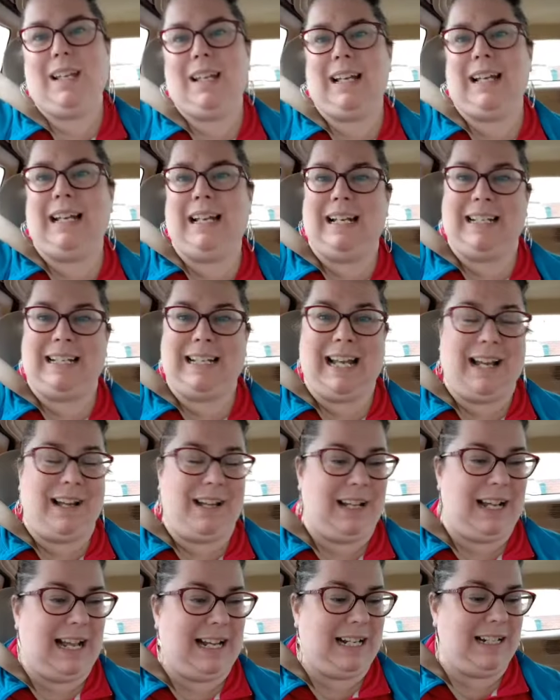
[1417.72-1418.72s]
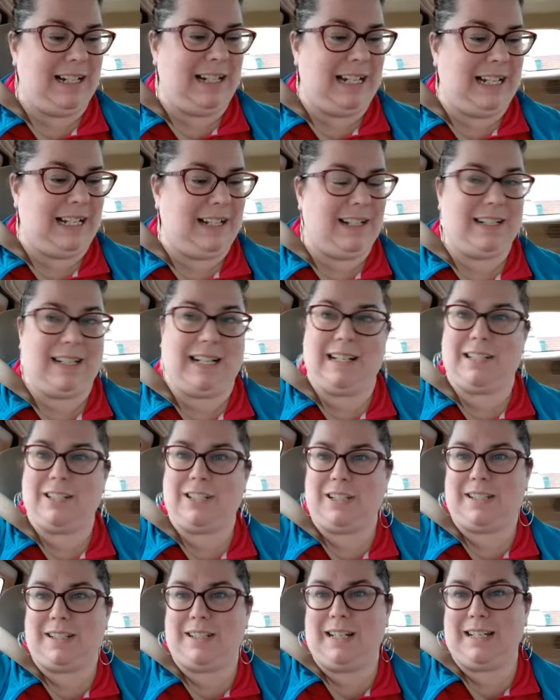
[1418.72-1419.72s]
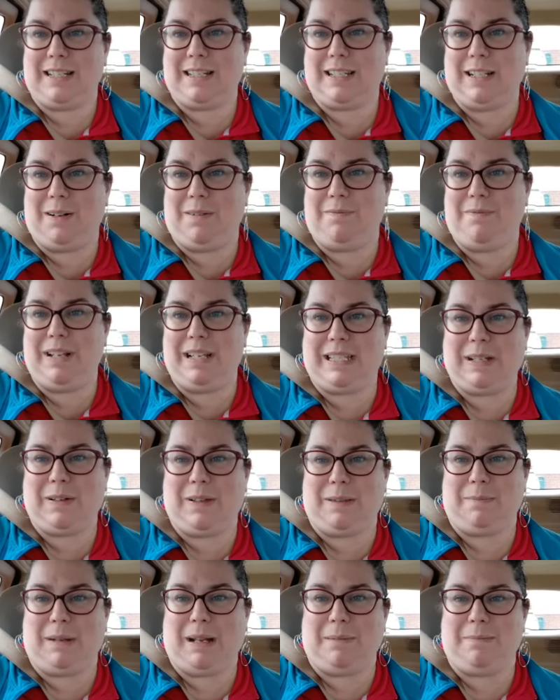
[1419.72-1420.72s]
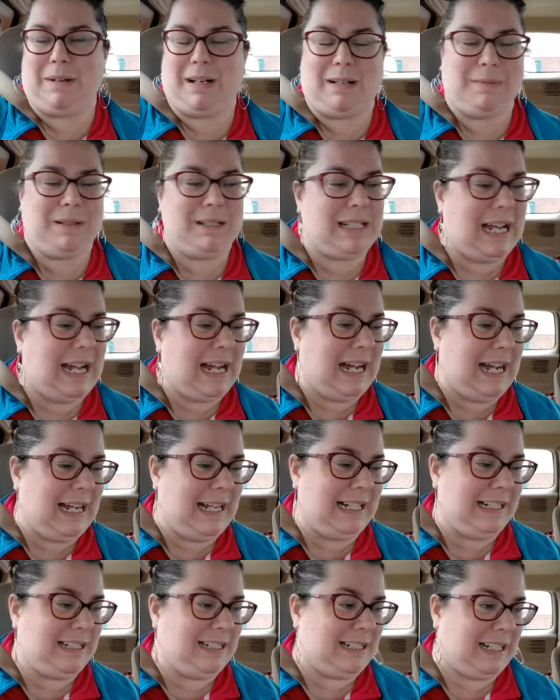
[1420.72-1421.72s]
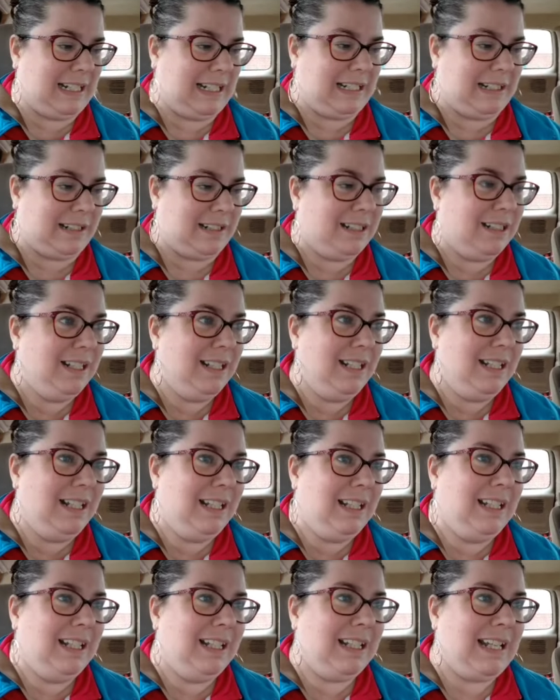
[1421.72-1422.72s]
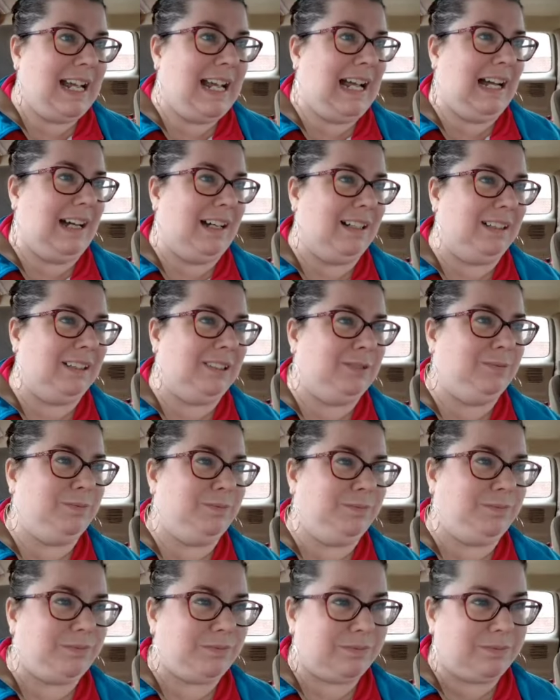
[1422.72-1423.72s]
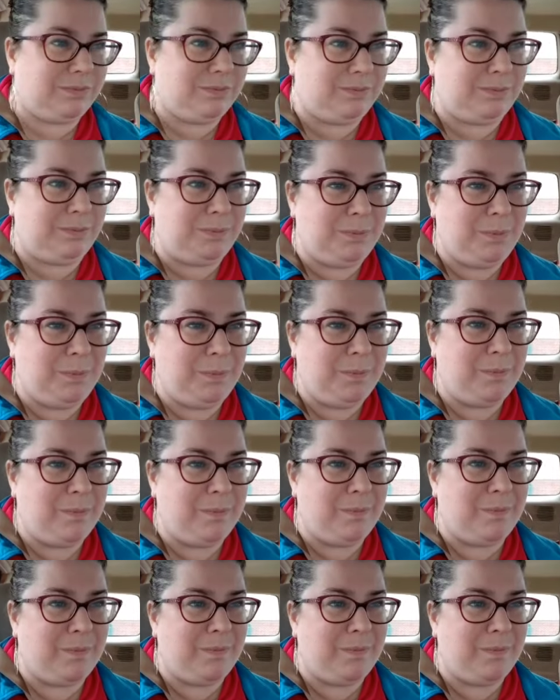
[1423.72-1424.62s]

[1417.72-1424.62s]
And yeah, I had a nice, just a nice little visit with my mom and dad. And yeah. And the board.